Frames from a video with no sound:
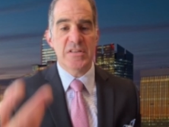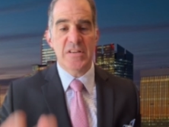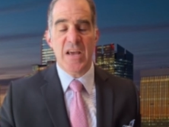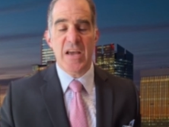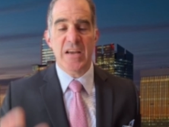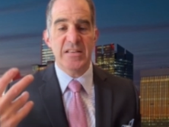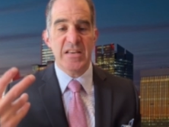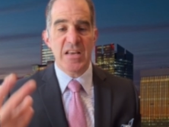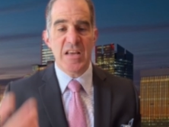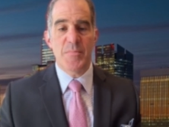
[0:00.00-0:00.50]

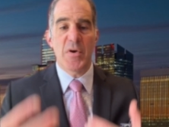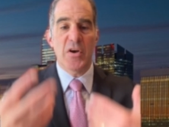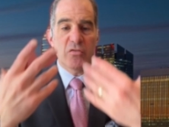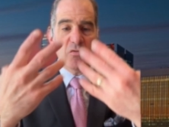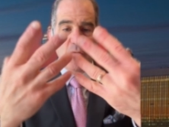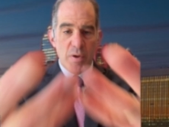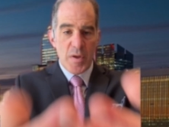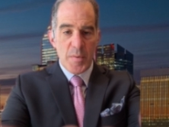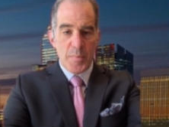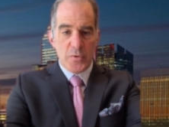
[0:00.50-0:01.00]
texts, emails
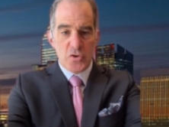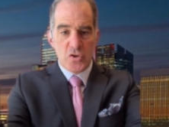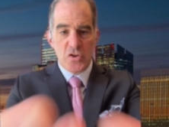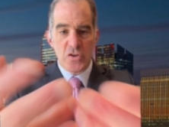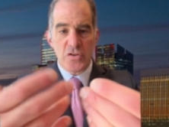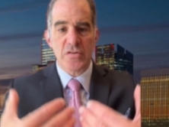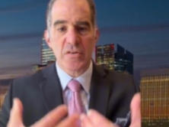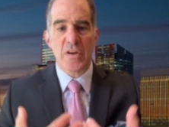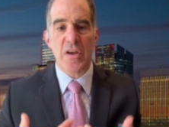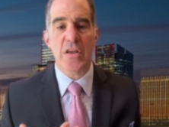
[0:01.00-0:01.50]
from people
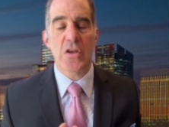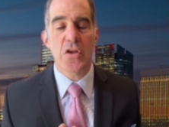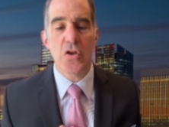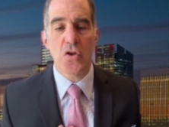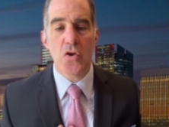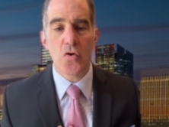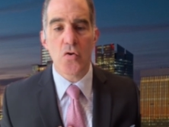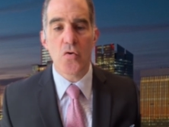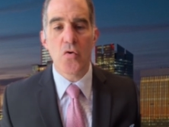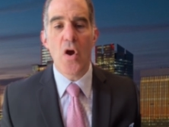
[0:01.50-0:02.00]
just
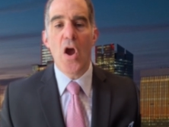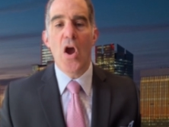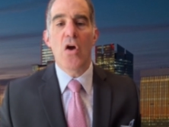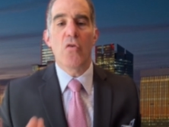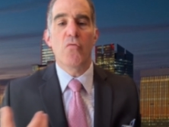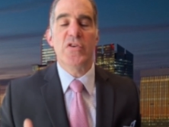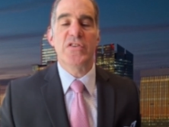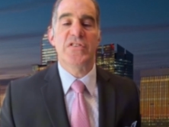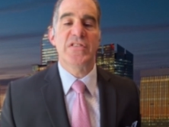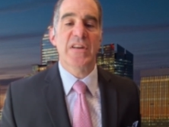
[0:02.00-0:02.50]
like
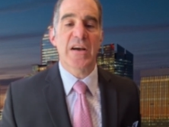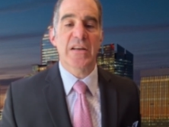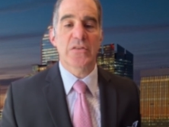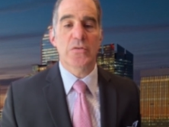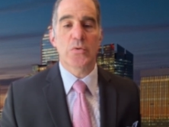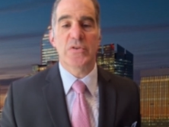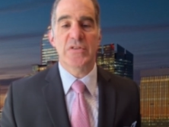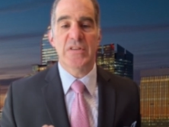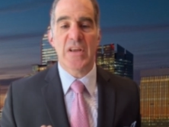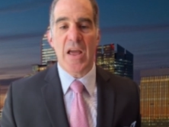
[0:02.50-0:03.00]
you reaching out
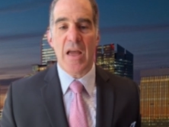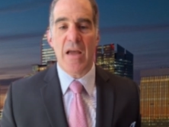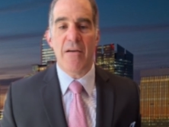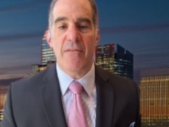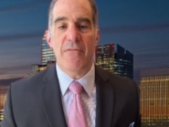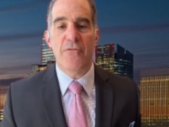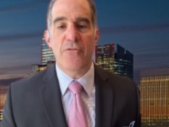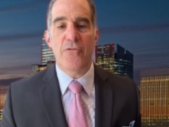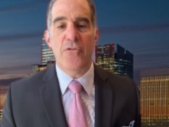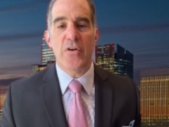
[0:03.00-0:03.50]
to us
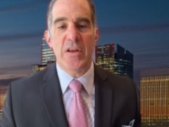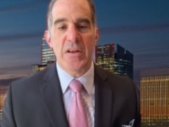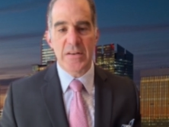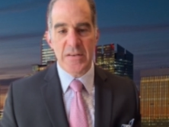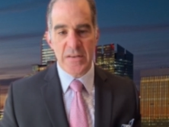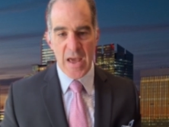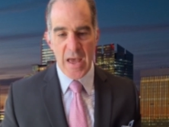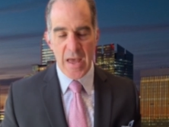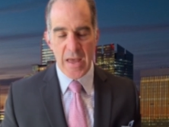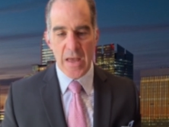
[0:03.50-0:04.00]
every
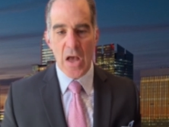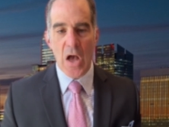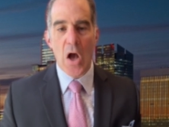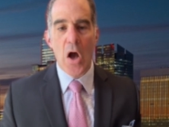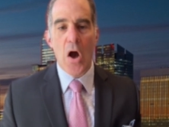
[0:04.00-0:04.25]
day.